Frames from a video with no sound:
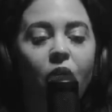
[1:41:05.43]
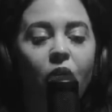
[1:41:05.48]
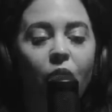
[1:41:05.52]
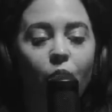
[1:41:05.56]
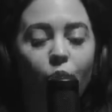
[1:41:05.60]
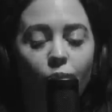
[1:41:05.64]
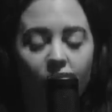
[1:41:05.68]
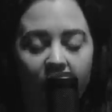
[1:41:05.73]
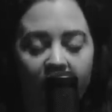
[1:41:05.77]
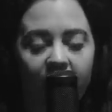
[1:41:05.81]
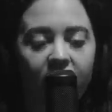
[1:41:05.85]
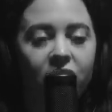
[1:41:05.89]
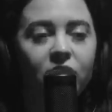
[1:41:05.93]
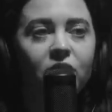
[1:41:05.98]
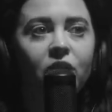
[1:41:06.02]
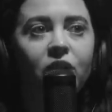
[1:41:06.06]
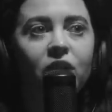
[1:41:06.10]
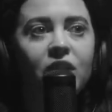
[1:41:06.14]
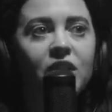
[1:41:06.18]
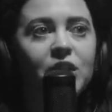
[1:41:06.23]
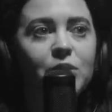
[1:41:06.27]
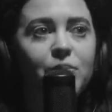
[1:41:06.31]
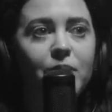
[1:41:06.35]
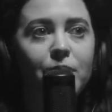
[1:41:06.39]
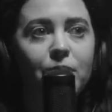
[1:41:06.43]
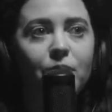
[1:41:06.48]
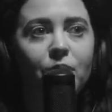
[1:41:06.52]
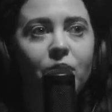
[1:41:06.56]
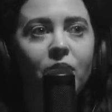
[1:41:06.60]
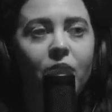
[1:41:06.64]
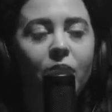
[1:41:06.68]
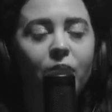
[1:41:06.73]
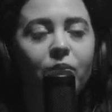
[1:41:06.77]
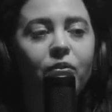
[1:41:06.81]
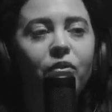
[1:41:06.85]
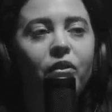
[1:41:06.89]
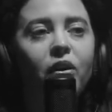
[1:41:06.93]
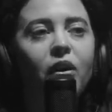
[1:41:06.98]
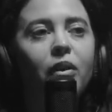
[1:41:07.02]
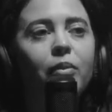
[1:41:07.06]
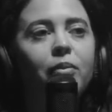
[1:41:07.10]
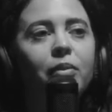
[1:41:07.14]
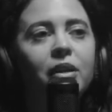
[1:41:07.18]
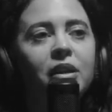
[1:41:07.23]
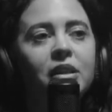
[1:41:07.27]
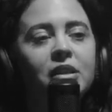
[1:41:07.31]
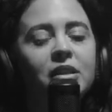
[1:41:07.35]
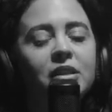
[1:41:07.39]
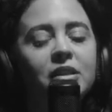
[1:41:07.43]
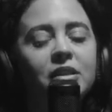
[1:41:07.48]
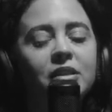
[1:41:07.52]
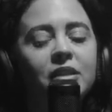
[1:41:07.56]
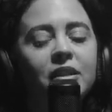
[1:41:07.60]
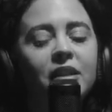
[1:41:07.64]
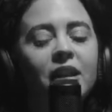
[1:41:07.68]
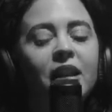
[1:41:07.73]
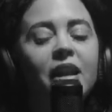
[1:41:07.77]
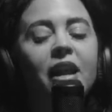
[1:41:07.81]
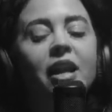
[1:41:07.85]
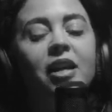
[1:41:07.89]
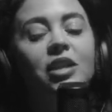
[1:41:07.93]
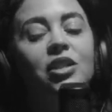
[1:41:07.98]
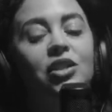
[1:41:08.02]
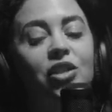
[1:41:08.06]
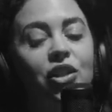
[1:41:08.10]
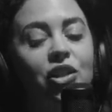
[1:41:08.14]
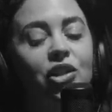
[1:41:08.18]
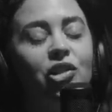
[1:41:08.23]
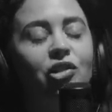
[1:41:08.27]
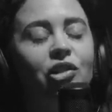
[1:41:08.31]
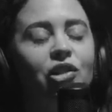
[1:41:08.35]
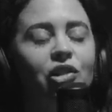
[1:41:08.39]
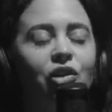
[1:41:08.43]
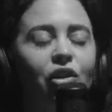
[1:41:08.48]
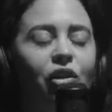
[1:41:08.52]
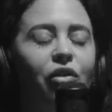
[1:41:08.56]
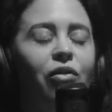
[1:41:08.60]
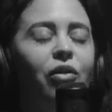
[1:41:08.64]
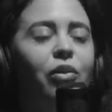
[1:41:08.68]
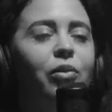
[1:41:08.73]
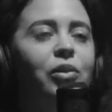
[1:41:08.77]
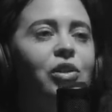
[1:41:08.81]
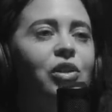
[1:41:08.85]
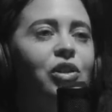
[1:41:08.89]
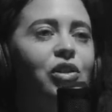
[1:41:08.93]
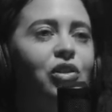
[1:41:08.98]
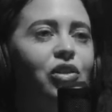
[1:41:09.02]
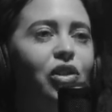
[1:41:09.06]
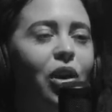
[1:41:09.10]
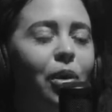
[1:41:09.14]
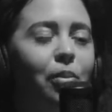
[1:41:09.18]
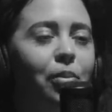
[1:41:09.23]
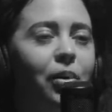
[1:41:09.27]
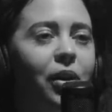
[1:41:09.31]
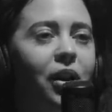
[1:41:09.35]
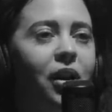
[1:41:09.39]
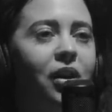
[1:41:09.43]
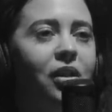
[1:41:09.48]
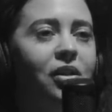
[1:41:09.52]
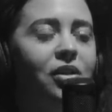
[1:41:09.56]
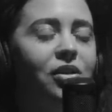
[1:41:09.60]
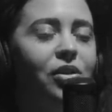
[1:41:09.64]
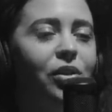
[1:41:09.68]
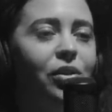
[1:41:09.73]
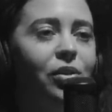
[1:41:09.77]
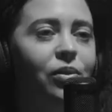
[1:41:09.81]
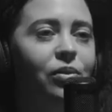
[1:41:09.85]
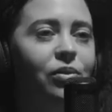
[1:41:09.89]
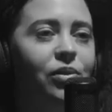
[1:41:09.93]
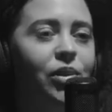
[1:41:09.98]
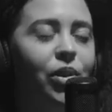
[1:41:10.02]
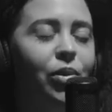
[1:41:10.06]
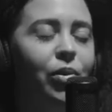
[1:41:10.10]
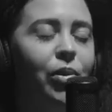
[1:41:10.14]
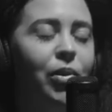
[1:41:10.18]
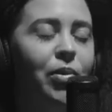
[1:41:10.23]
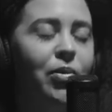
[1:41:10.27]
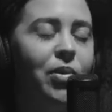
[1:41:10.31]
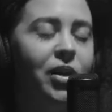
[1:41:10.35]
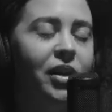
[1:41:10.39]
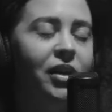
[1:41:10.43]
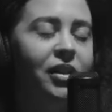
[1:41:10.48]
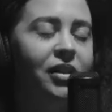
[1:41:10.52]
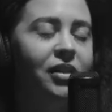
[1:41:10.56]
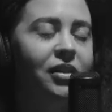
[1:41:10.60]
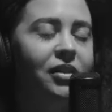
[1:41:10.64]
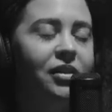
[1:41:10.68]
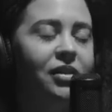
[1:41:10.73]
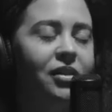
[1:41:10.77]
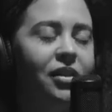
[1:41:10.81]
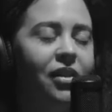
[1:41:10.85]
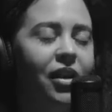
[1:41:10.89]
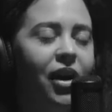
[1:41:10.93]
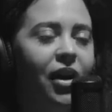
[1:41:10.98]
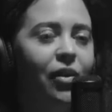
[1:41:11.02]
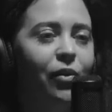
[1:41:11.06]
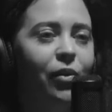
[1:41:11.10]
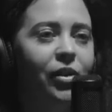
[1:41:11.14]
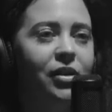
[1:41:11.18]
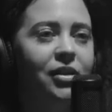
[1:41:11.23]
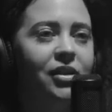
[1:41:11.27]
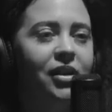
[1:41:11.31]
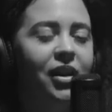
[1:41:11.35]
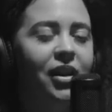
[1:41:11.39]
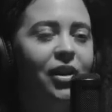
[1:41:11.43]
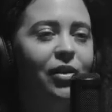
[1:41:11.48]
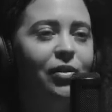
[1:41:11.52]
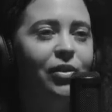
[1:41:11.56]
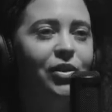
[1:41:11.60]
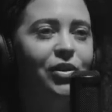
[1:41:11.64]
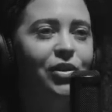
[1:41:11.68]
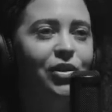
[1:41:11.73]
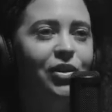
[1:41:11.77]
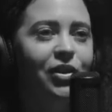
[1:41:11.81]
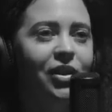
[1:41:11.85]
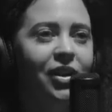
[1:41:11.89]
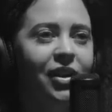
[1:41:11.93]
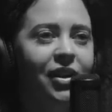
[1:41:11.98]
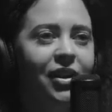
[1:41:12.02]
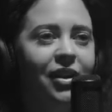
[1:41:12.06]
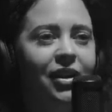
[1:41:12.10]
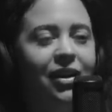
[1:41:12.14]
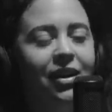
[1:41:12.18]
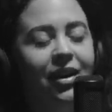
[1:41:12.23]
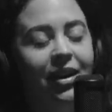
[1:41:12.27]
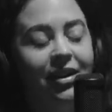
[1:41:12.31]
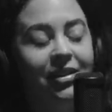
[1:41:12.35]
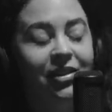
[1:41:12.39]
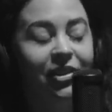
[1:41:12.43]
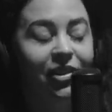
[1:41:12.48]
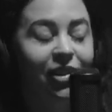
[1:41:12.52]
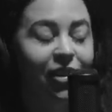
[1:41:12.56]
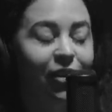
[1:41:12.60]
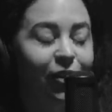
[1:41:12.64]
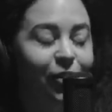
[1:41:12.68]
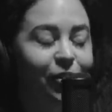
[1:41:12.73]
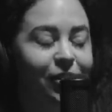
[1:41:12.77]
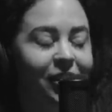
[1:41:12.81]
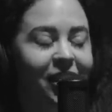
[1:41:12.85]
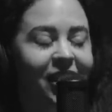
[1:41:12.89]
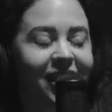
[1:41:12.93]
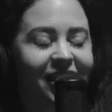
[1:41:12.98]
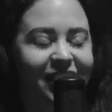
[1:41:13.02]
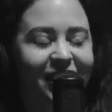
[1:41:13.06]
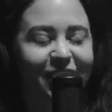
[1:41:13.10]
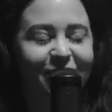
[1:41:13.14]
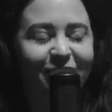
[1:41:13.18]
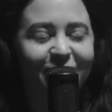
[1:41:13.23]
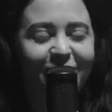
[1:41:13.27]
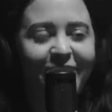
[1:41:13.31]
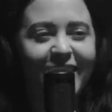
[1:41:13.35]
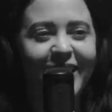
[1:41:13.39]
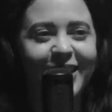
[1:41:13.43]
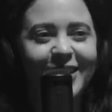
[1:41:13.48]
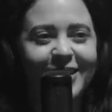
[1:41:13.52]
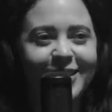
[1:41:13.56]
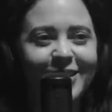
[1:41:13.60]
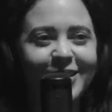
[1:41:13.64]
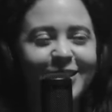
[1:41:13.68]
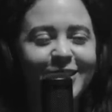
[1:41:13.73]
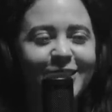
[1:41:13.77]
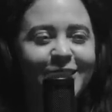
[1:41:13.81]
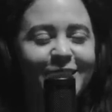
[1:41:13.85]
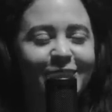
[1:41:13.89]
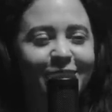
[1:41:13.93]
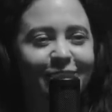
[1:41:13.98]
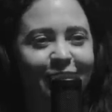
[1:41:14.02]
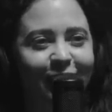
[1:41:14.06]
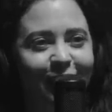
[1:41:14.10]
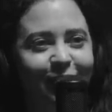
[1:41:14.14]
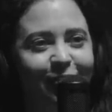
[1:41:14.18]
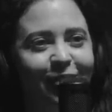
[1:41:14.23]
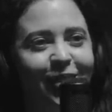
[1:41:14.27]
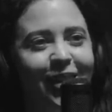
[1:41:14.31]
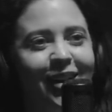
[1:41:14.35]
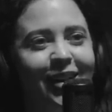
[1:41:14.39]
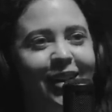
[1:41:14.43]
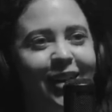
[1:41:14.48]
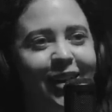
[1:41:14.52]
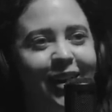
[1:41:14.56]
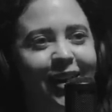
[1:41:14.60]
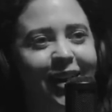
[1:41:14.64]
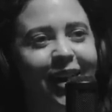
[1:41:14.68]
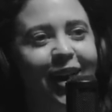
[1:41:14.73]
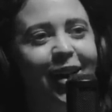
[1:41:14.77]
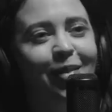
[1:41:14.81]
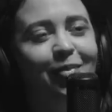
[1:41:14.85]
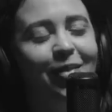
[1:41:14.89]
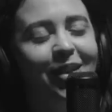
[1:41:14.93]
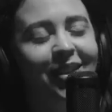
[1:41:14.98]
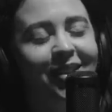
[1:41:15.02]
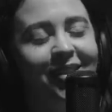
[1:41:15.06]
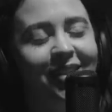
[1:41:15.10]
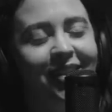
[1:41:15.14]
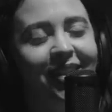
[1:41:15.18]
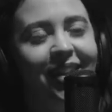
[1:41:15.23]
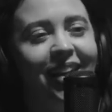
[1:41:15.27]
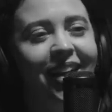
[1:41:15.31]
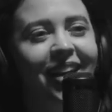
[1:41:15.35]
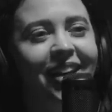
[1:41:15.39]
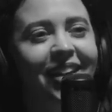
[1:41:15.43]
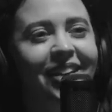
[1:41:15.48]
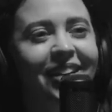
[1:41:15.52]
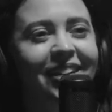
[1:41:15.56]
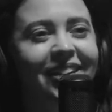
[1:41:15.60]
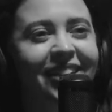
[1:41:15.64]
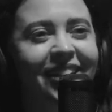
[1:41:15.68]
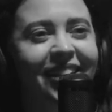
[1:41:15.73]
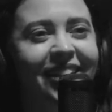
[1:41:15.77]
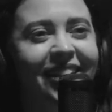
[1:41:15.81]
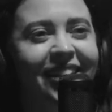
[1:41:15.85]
where a lot of these people come from is the next district over, which is Chaparhar. So so we went into that one day, which I don't know, it was the smartest decision, but I'm here today.